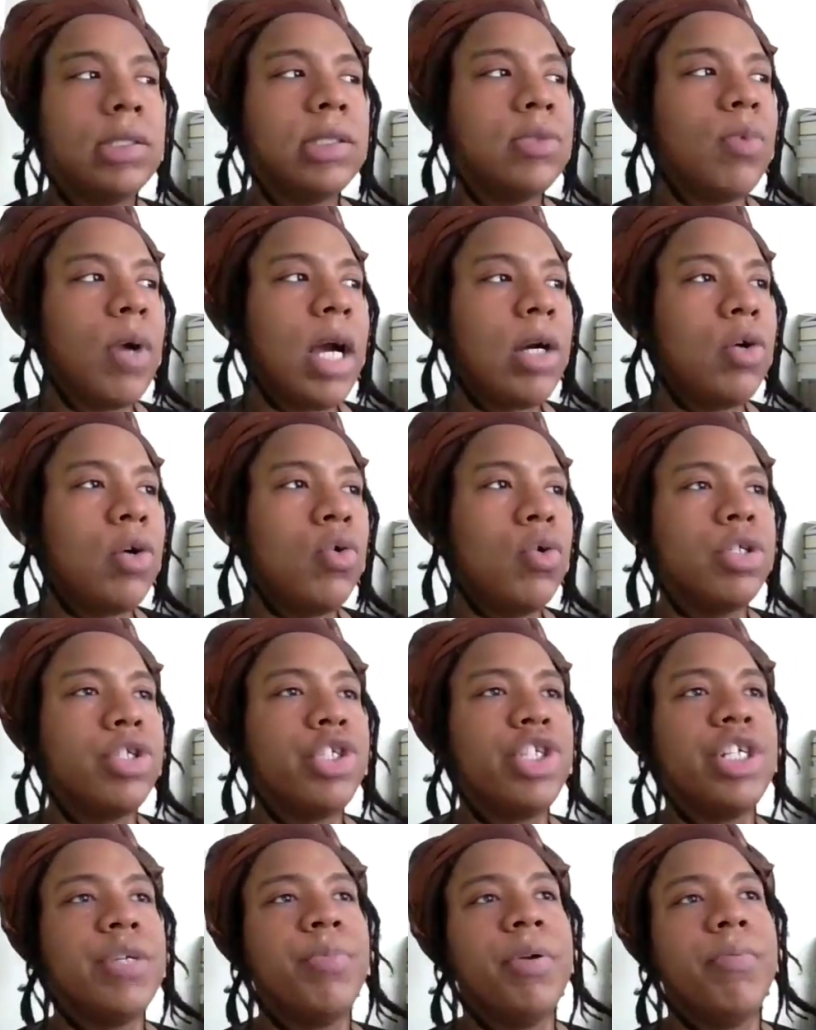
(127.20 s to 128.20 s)
This is why
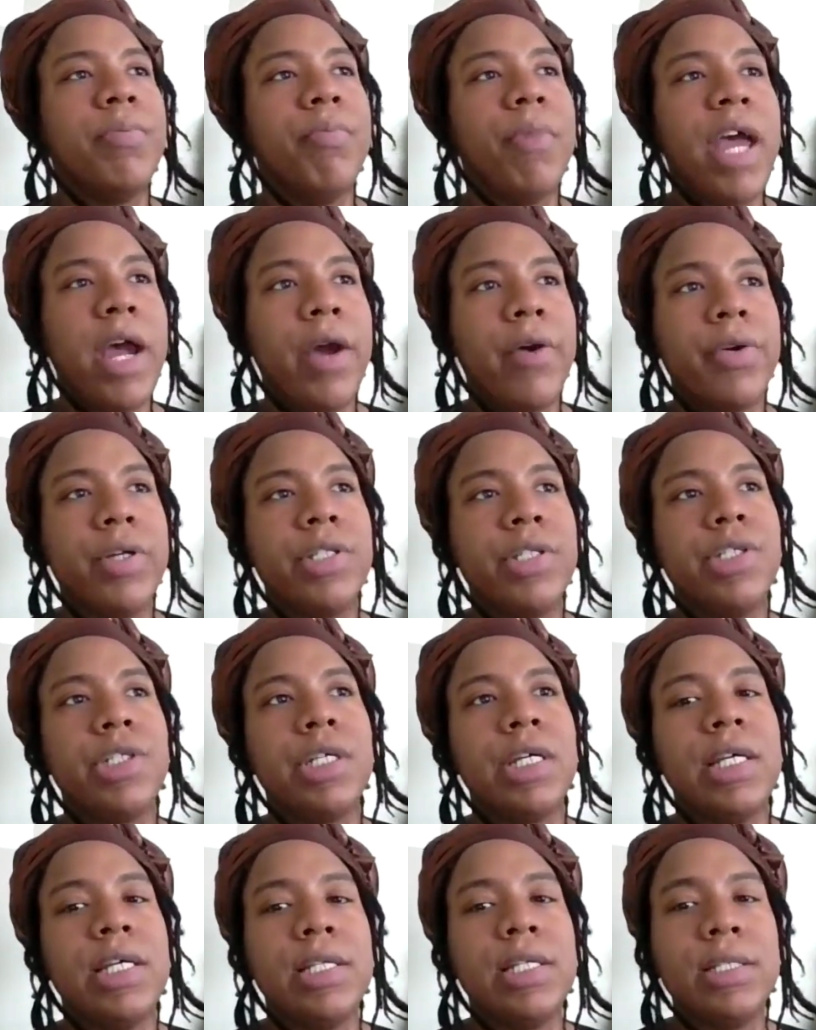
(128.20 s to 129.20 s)
courtship and
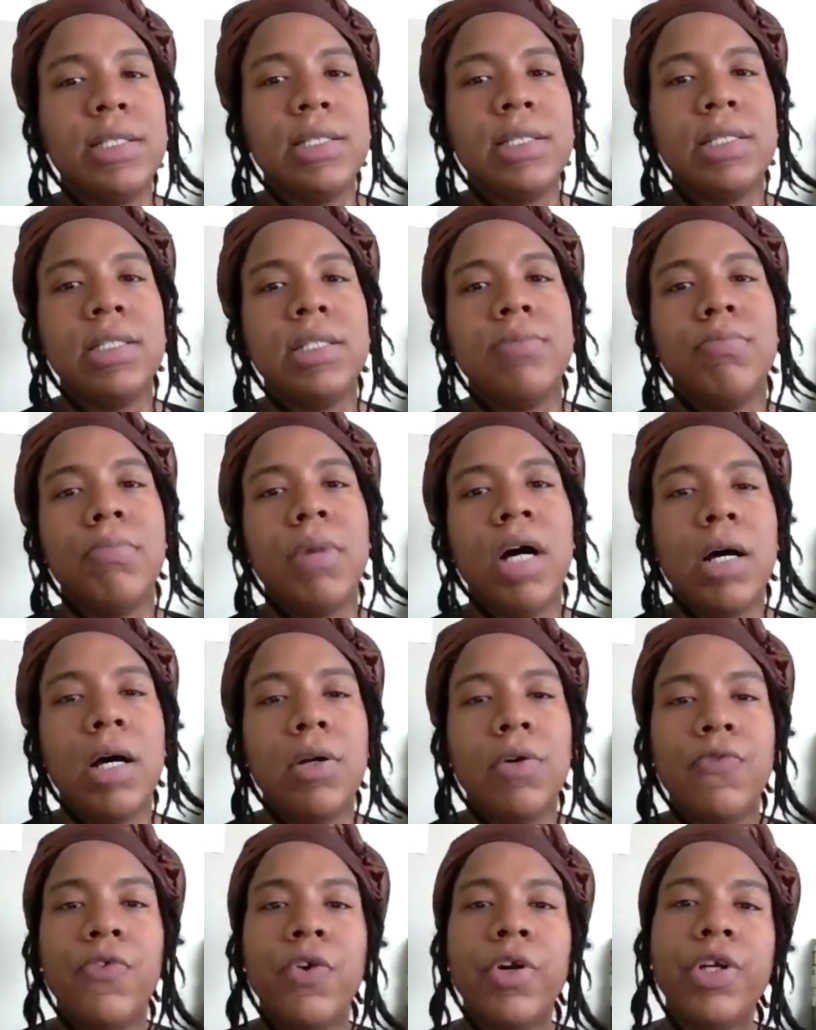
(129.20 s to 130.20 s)
marriage is the
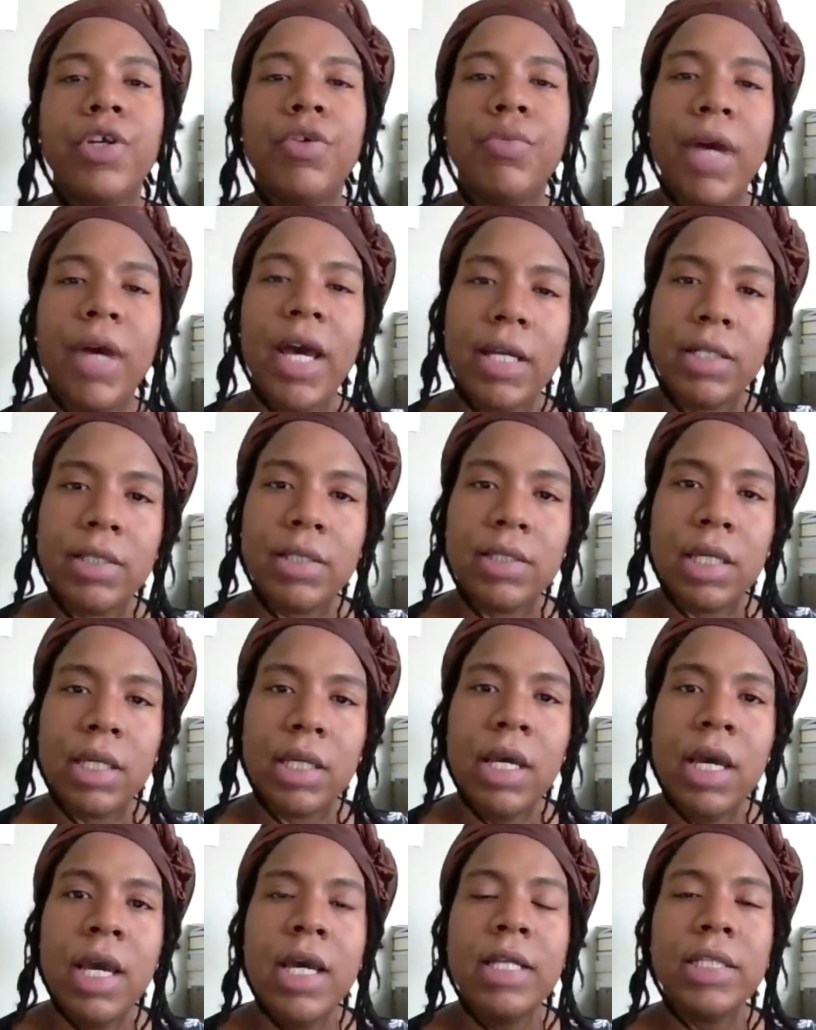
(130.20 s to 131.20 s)
model for
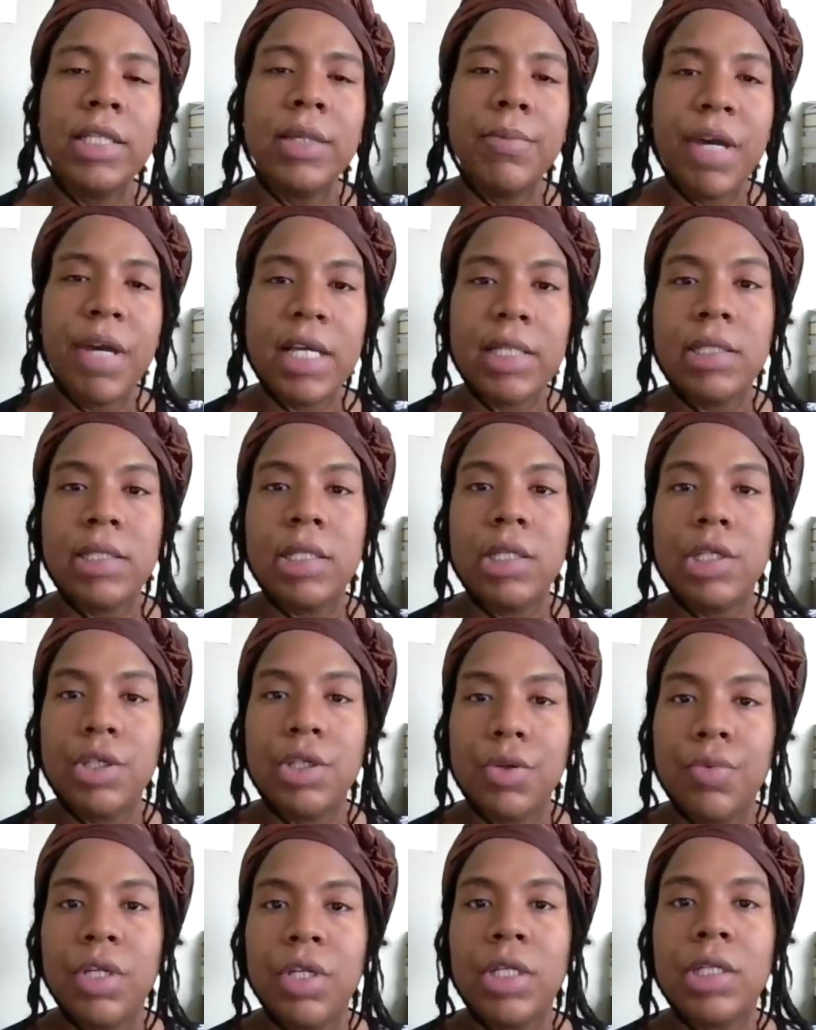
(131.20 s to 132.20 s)
humanity, the
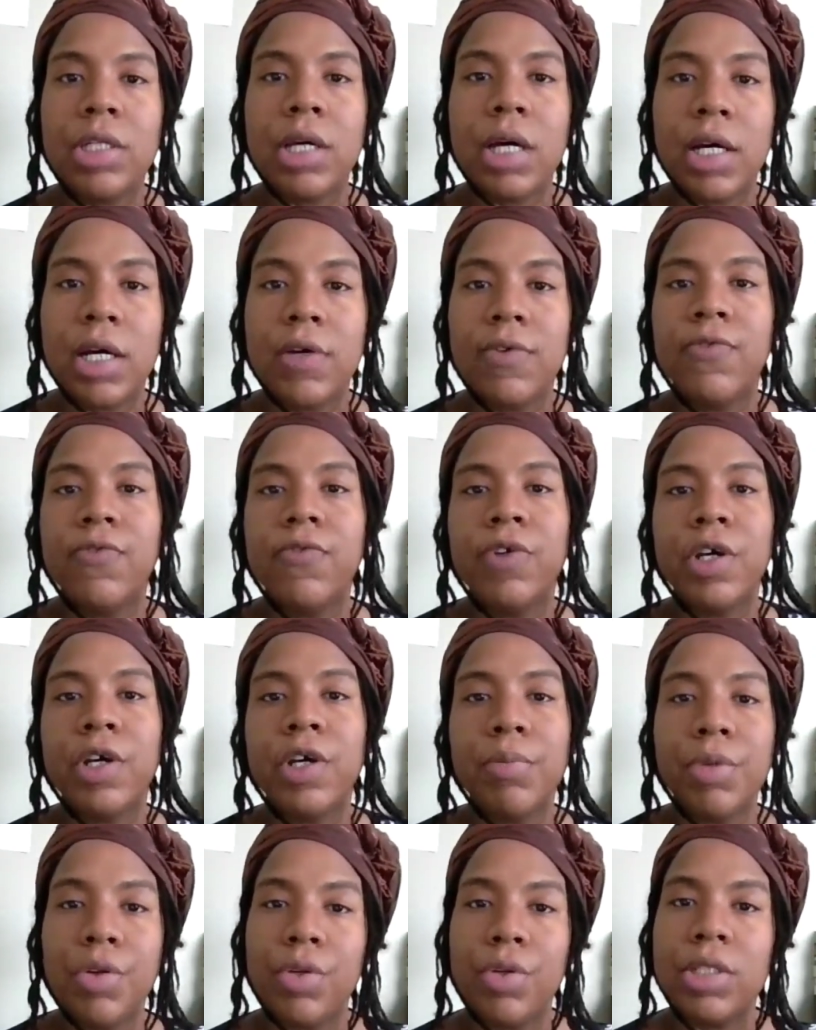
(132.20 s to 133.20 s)
basic unit of
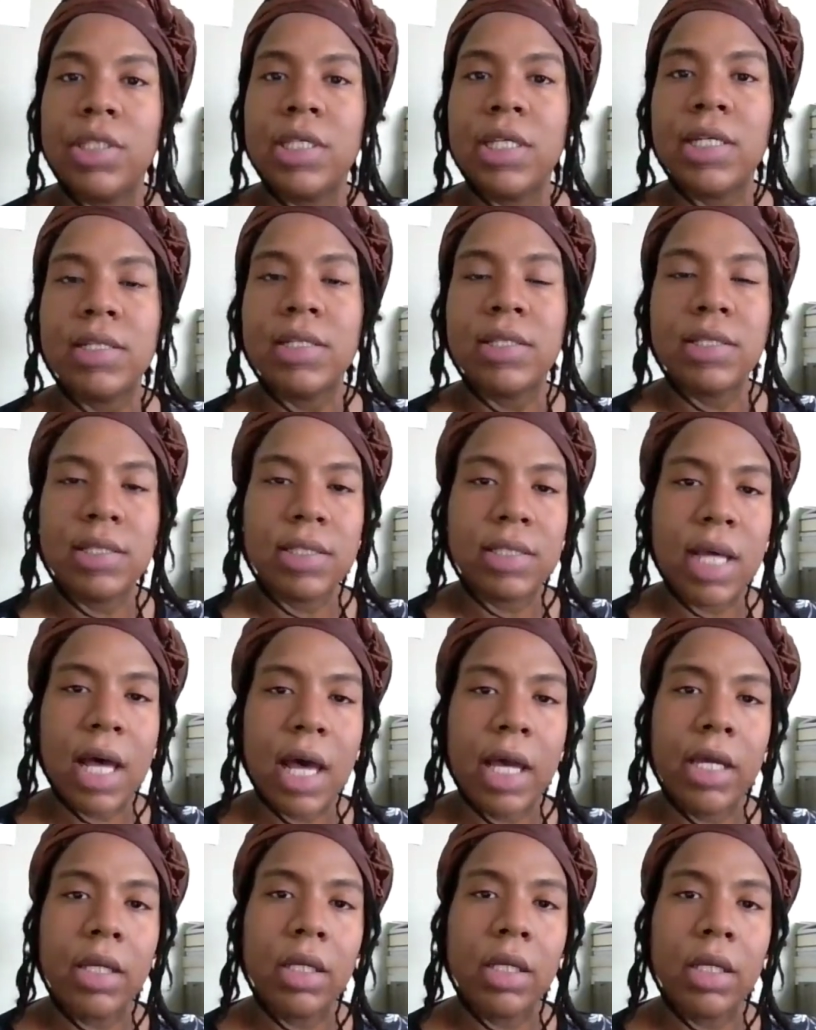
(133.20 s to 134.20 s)
community and
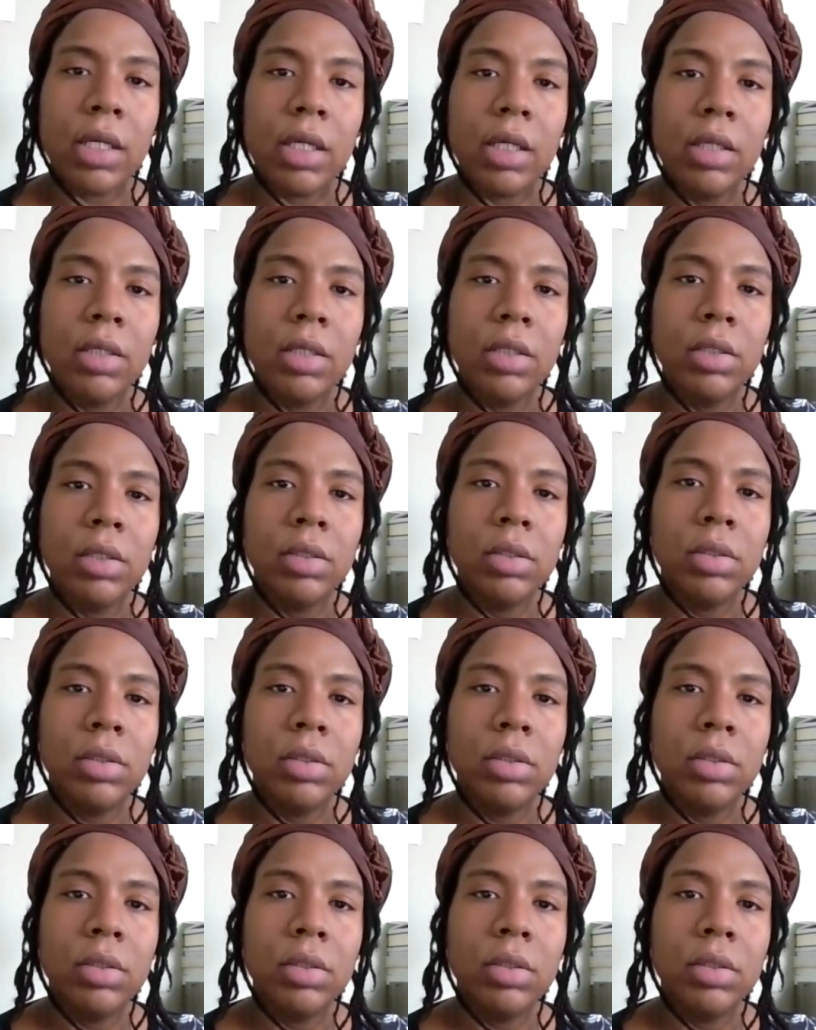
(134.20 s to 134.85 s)
society.